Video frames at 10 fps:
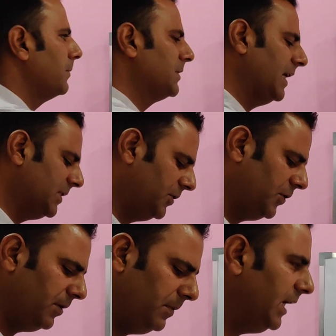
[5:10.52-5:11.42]
of sex
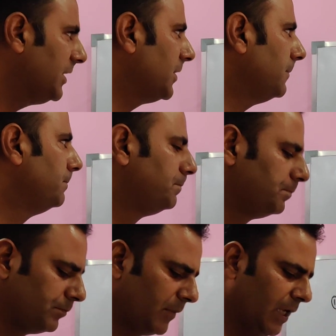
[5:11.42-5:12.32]
determination.
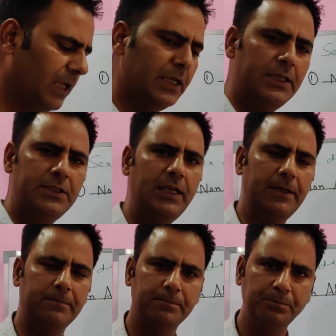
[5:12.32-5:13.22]
See,